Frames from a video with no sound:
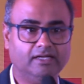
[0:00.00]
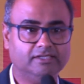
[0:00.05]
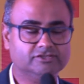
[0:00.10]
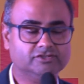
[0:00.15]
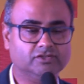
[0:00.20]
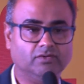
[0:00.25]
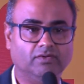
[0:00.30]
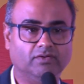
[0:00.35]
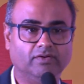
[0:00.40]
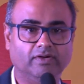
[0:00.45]

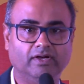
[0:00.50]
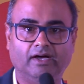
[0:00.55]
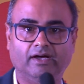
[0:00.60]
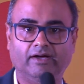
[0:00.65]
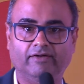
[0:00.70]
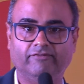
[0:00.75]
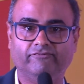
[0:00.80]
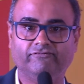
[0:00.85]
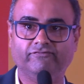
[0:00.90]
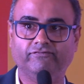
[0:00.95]

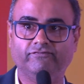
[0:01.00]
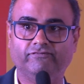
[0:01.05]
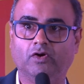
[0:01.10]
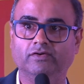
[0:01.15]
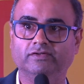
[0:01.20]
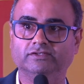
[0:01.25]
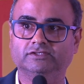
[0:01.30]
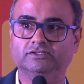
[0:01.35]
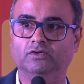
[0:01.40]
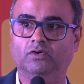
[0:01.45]

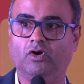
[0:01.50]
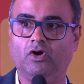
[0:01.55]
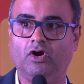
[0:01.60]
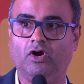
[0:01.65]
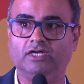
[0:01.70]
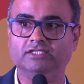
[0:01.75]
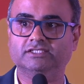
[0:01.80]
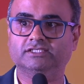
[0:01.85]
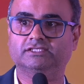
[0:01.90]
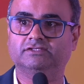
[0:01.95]
So
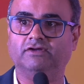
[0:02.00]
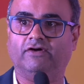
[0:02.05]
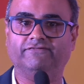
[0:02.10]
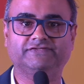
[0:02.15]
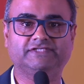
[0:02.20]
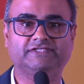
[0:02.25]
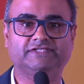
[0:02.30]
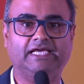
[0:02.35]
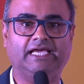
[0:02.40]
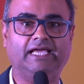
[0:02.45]
cost
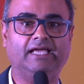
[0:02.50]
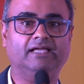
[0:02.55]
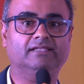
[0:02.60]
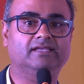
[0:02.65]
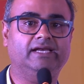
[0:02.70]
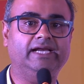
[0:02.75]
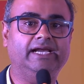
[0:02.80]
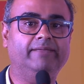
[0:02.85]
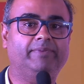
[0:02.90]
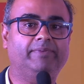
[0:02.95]
of, say, a
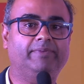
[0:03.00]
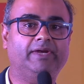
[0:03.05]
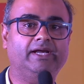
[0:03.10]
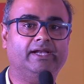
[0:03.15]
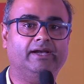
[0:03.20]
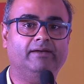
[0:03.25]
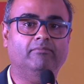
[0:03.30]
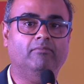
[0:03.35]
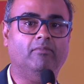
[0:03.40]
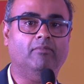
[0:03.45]
3D
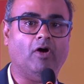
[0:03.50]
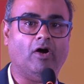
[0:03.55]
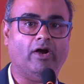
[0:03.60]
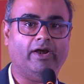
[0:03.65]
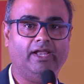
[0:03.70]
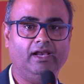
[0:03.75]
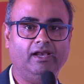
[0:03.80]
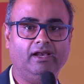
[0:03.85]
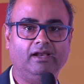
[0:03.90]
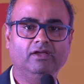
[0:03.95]
printed
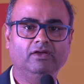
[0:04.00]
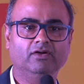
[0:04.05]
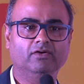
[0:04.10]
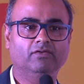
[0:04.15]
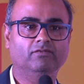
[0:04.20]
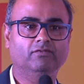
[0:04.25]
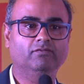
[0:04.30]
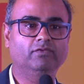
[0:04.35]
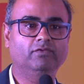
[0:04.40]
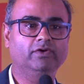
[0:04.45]
model
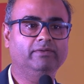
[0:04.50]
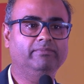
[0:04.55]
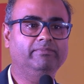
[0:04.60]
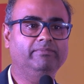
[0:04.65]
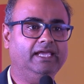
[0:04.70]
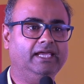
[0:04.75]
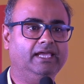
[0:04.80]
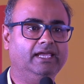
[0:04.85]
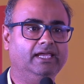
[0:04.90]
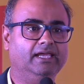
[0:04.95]
would
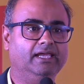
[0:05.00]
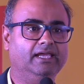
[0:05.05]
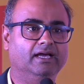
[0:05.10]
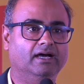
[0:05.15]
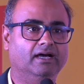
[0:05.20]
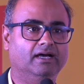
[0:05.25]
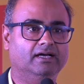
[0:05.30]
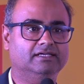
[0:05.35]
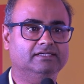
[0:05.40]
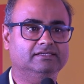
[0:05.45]
be
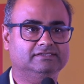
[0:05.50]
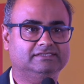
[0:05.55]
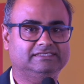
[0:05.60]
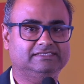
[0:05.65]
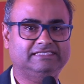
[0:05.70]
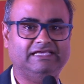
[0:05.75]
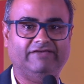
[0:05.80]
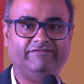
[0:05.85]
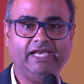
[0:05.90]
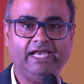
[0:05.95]

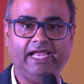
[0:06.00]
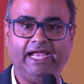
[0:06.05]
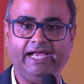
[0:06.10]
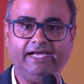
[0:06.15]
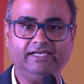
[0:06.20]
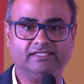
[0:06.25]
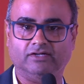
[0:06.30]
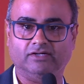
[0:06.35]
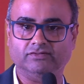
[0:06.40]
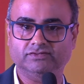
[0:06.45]

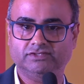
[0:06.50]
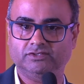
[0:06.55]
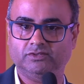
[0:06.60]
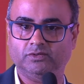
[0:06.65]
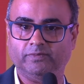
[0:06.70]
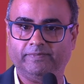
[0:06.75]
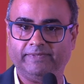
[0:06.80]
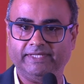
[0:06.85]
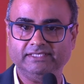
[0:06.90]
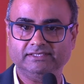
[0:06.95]

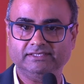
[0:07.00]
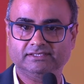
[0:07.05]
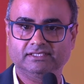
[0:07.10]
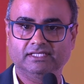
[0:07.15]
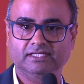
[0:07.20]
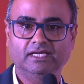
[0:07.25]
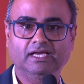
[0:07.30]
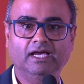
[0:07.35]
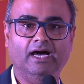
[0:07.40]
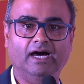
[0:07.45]
7,000-8,000
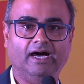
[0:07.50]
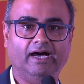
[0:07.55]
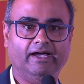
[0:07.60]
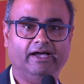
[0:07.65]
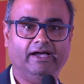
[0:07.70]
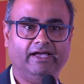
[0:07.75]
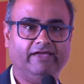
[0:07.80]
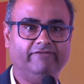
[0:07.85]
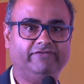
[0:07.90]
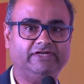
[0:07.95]
rupees.
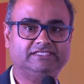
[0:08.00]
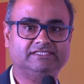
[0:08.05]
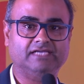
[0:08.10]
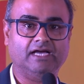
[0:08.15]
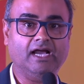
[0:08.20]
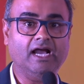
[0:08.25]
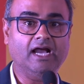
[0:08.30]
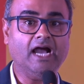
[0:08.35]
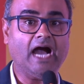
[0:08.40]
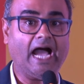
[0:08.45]
If
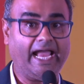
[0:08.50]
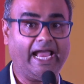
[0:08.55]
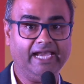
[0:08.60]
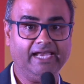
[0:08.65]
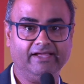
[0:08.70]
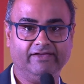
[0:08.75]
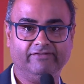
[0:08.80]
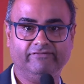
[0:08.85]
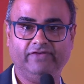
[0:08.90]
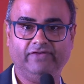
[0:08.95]
it's a
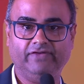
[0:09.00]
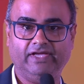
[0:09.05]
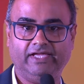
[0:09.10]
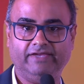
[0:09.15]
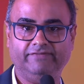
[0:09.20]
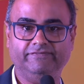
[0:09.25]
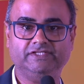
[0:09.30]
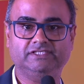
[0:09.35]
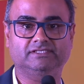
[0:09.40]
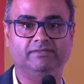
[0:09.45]
guide,
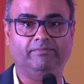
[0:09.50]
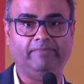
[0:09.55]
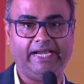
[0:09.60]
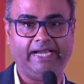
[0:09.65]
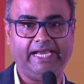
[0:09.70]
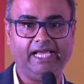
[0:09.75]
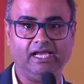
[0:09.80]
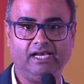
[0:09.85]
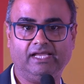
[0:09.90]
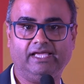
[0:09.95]
which is a
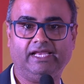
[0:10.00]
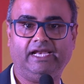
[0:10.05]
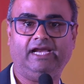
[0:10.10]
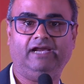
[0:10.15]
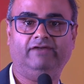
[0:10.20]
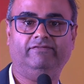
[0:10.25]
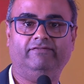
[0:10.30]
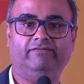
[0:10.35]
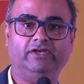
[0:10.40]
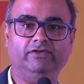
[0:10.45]
medical
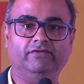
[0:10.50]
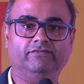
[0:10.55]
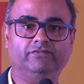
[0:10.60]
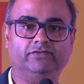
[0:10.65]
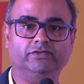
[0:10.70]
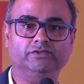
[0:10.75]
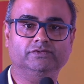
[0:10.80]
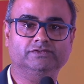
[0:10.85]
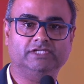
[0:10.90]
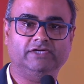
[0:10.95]
grade, where you have
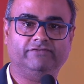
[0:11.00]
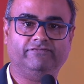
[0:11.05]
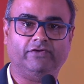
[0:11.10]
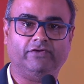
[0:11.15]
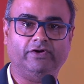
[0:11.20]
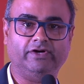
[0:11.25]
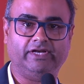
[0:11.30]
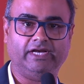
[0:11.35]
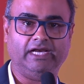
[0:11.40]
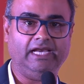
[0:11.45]
to use it
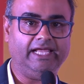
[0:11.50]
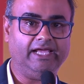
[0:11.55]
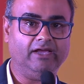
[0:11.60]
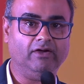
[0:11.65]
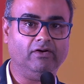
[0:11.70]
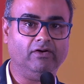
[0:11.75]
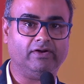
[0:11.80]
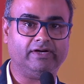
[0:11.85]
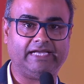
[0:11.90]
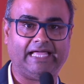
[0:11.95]
for
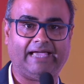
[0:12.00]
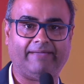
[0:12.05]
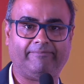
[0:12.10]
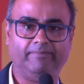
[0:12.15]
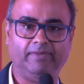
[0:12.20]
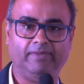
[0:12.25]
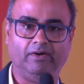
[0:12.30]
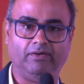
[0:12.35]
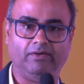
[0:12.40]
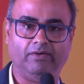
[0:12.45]
drilling or
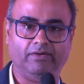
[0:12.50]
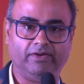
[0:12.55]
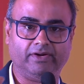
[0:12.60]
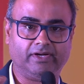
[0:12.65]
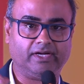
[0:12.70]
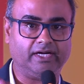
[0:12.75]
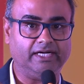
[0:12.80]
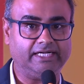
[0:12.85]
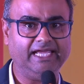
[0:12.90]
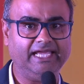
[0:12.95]

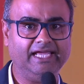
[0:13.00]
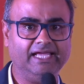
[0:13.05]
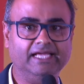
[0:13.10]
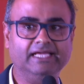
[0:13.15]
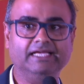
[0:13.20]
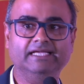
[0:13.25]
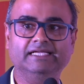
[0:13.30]
cutting,